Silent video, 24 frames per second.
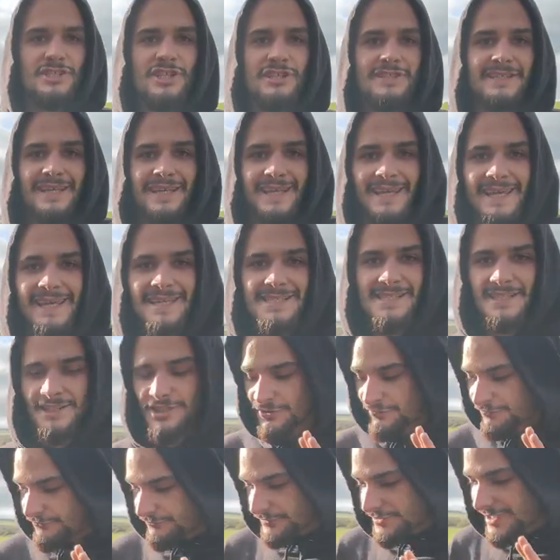Just easy
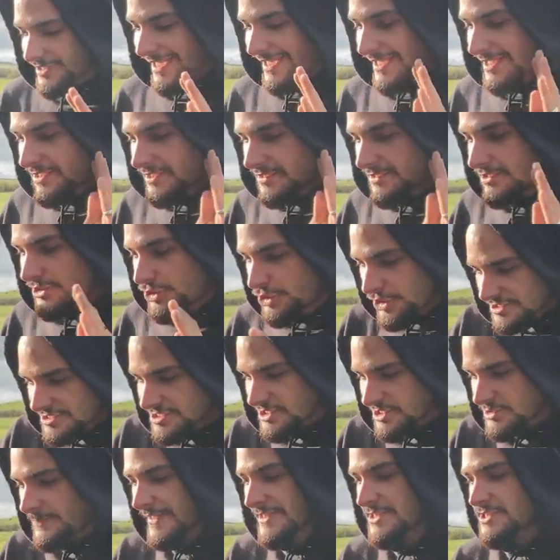to, like, good
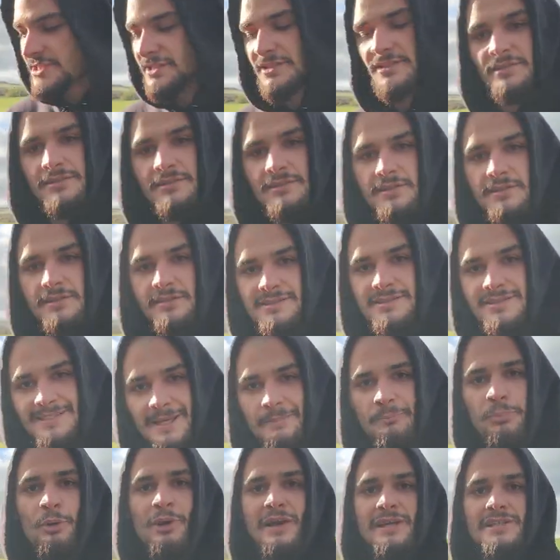suspension,
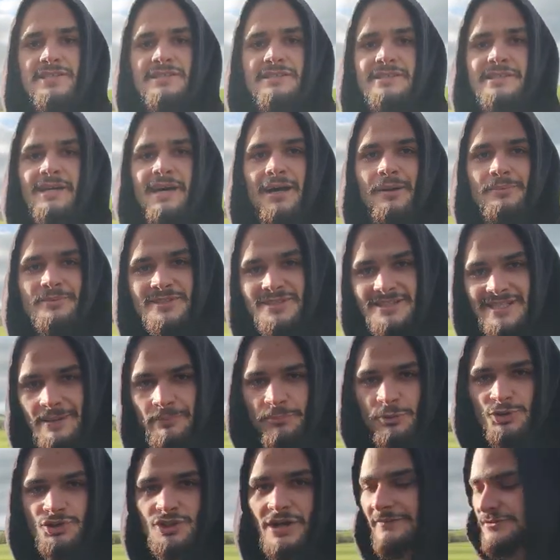simple engine setup,
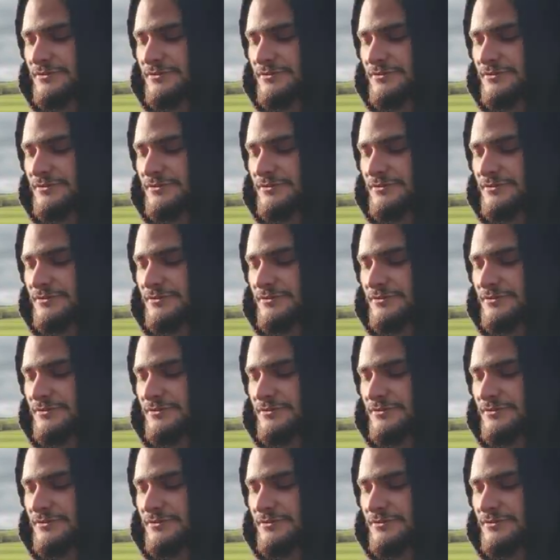simple